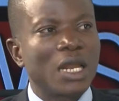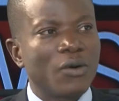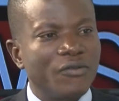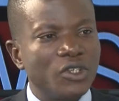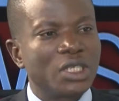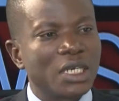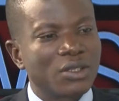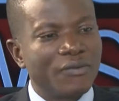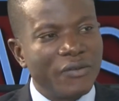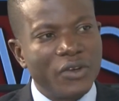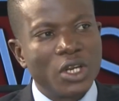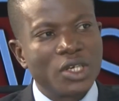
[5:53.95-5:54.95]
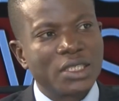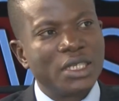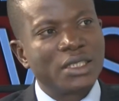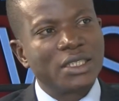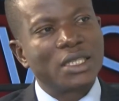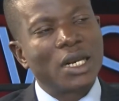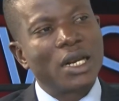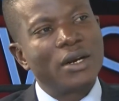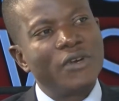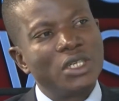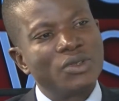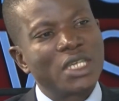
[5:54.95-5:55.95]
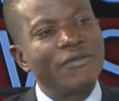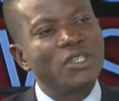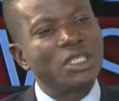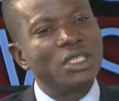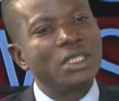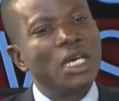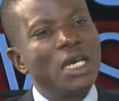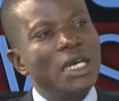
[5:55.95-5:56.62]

and officials of the various state internal revenue services.